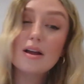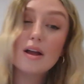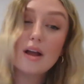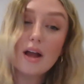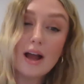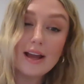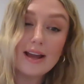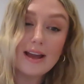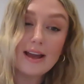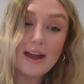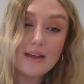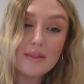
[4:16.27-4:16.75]

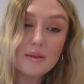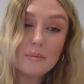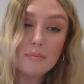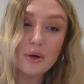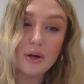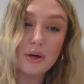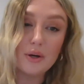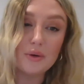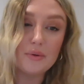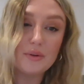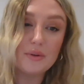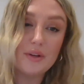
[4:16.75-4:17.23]
I get the
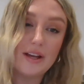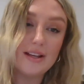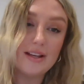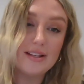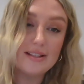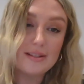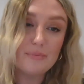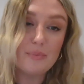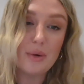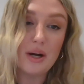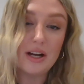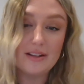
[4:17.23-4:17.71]
boat.
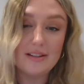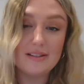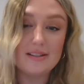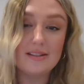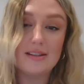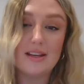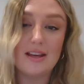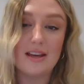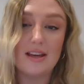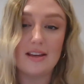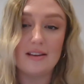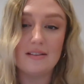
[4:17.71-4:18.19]
It's by the
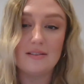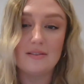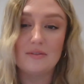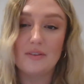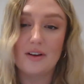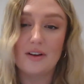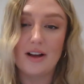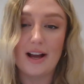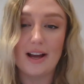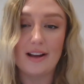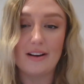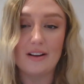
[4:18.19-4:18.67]
sea,
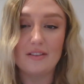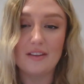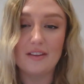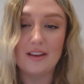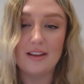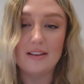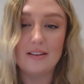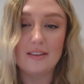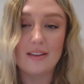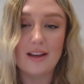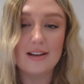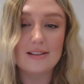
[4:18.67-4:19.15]
and I
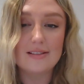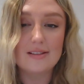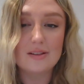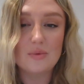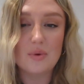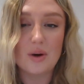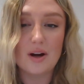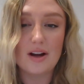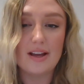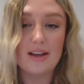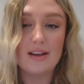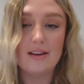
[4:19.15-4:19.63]
think that's
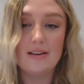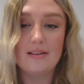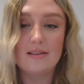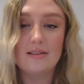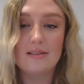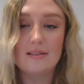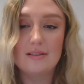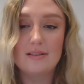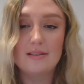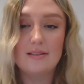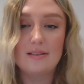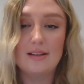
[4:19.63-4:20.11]
quite
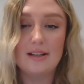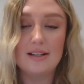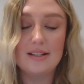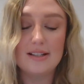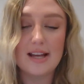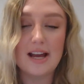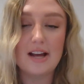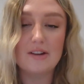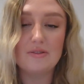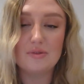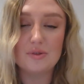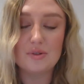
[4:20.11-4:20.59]

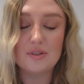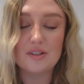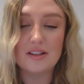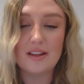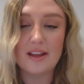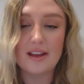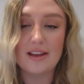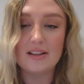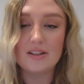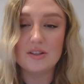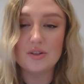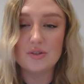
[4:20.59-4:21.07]
integral to their
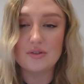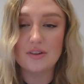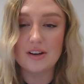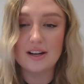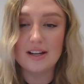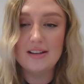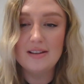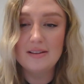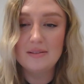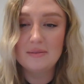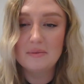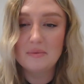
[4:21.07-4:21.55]

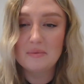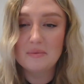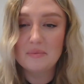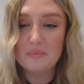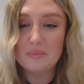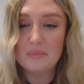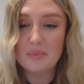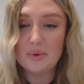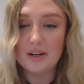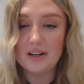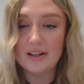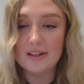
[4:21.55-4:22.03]
history,
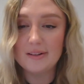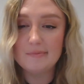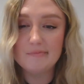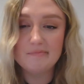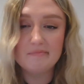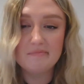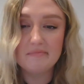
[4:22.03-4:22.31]
but